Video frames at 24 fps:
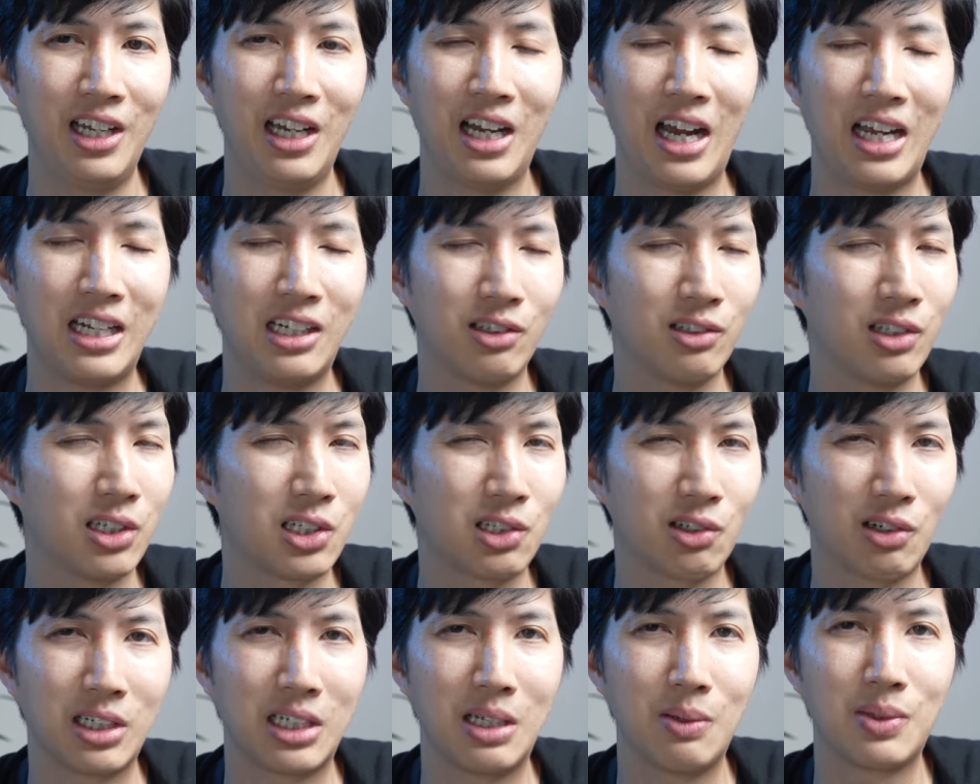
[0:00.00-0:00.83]
I know the
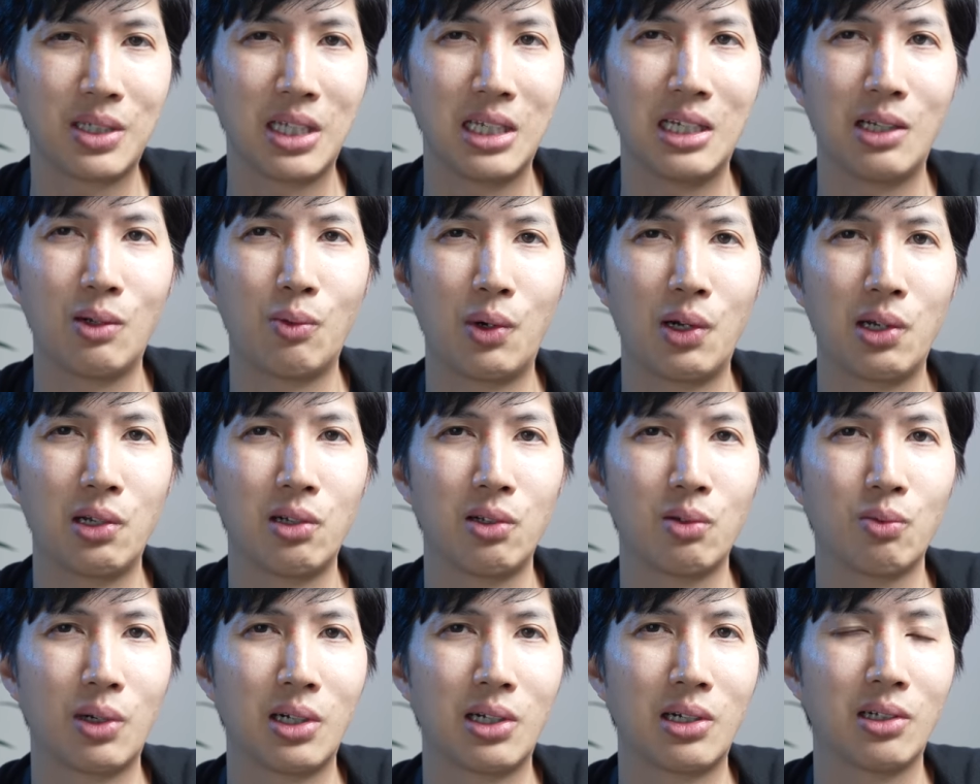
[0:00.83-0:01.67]
story keeps getting weirder
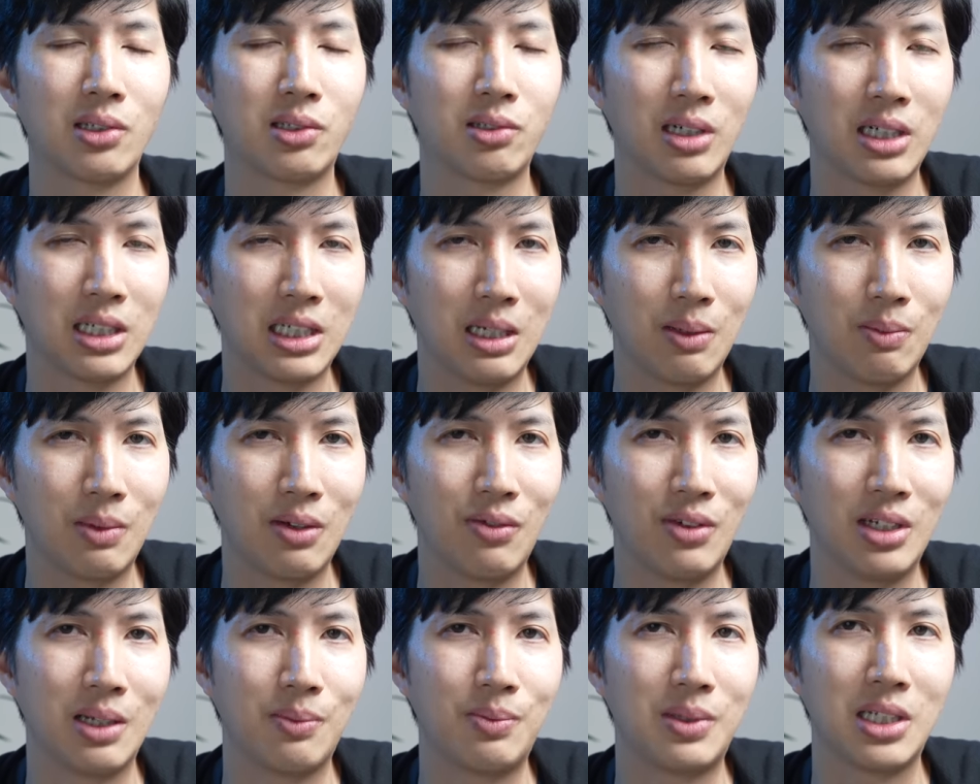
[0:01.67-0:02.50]
and weirder. I'll try to keep
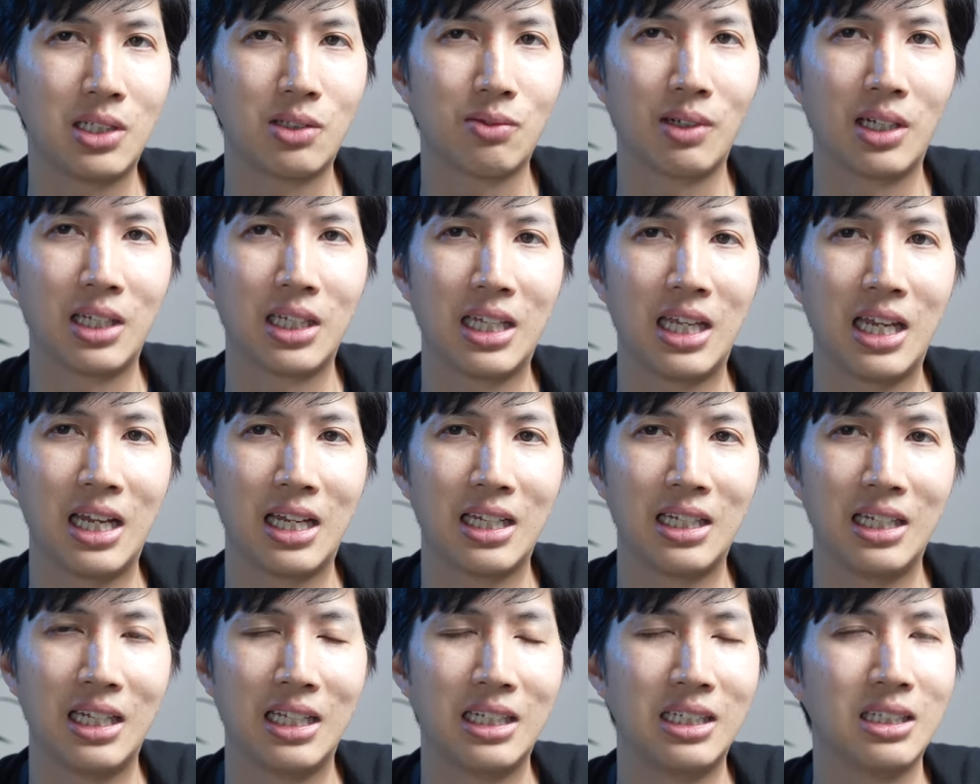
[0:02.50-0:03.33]
giving updates when I
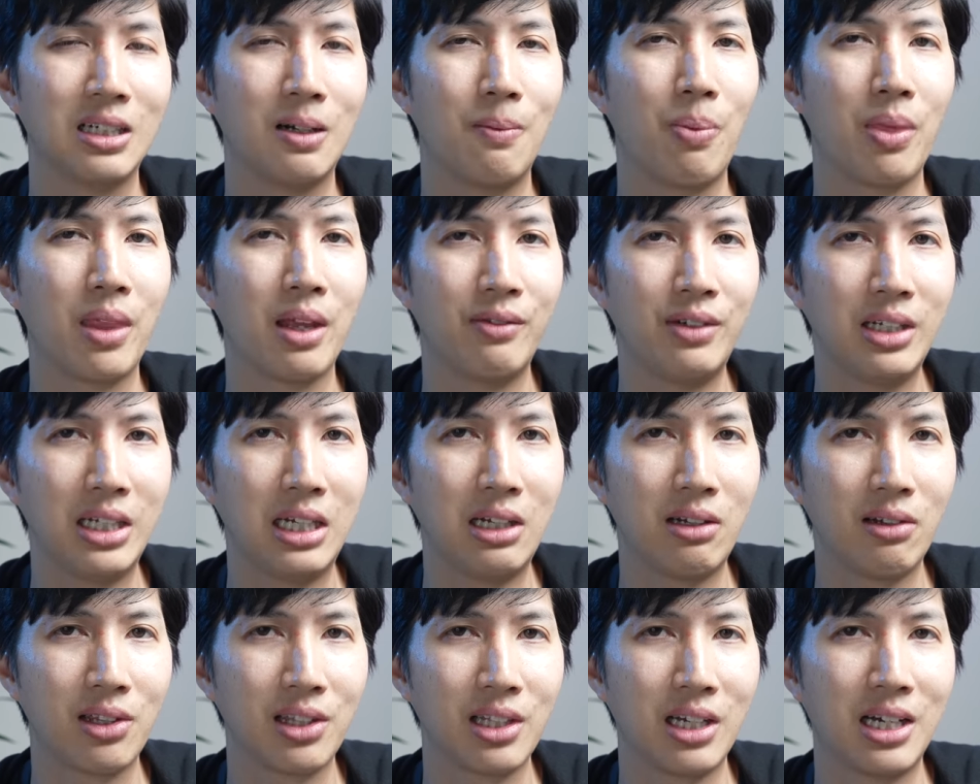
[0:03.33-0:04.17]
can. And love to hear
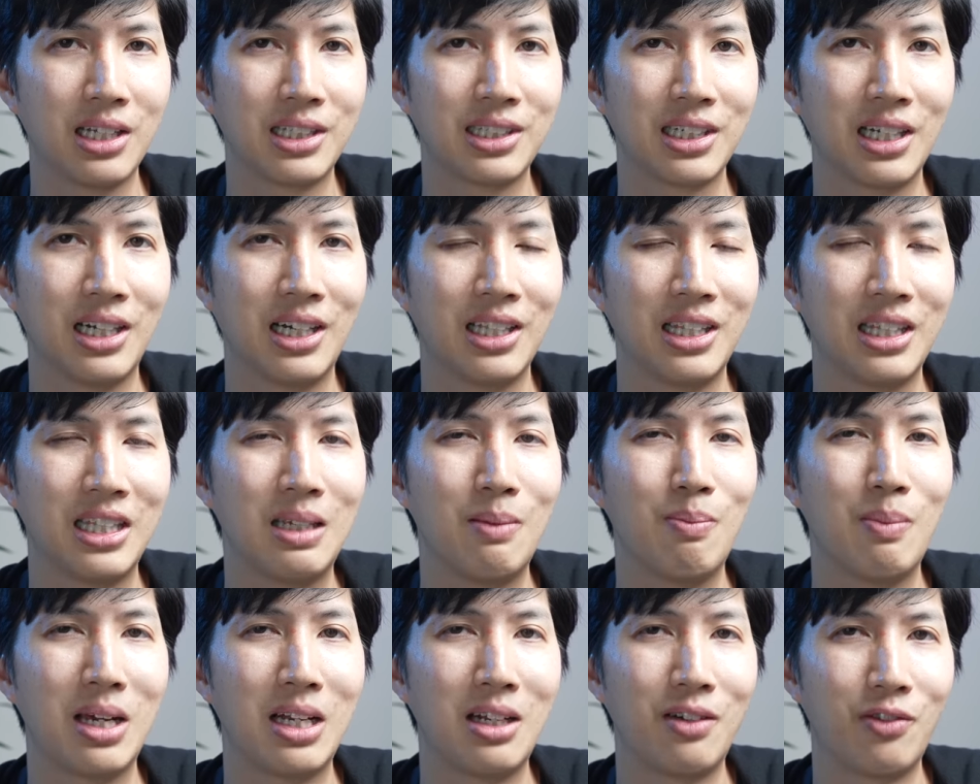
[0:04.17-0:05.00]
your thoughts on the
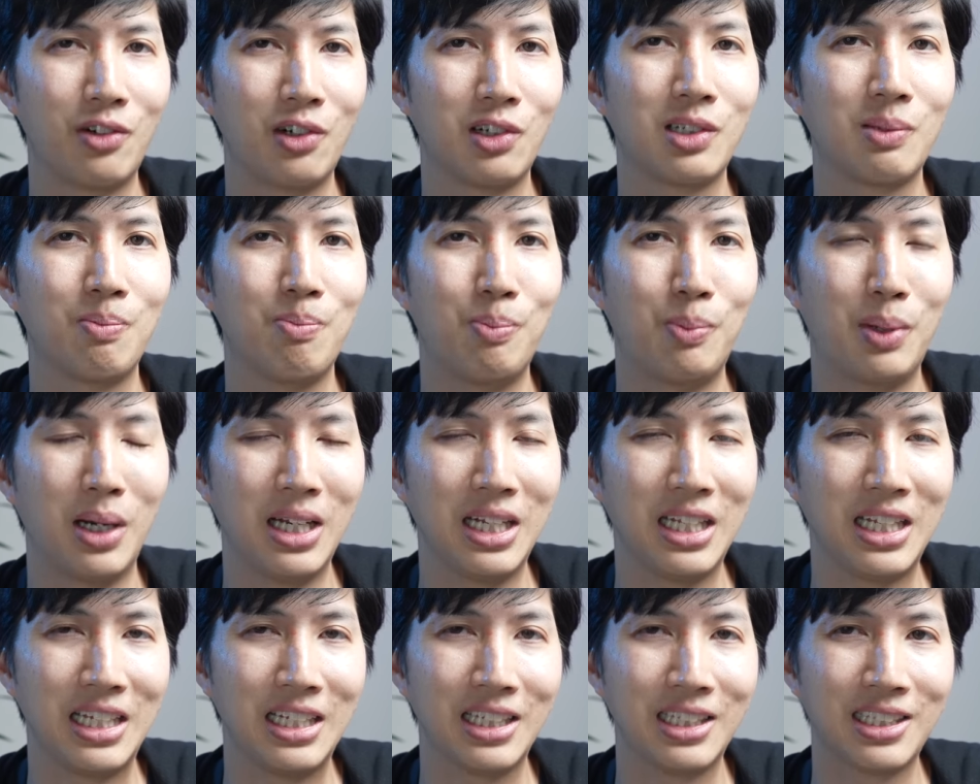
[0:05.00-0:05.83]
Metaverse
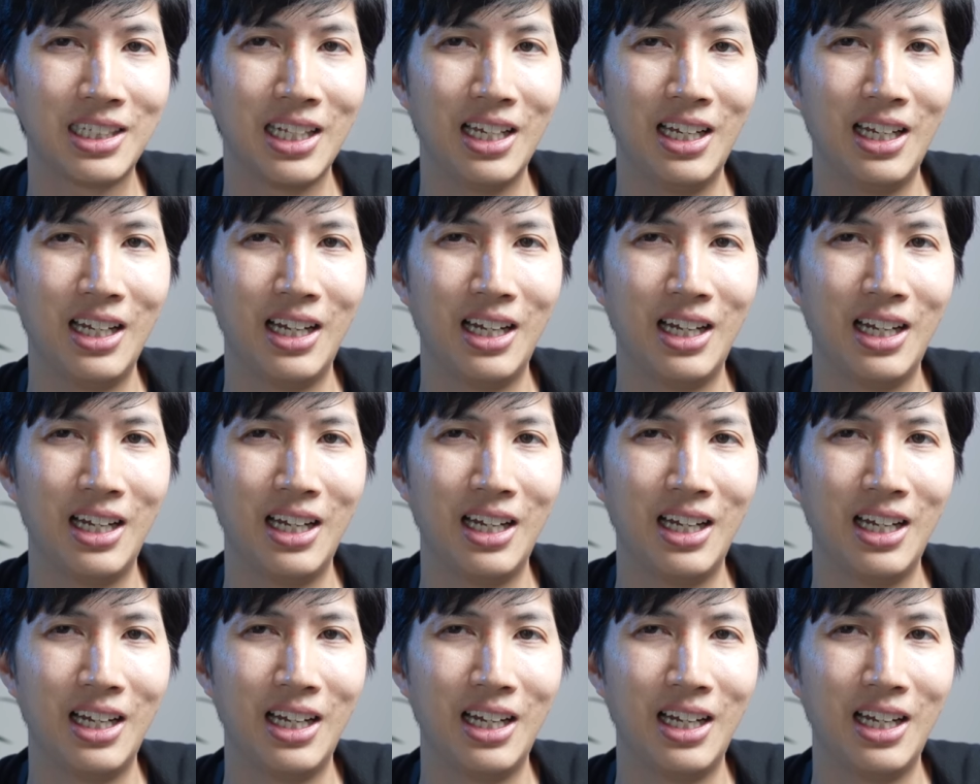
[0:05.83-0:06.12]
bunnies.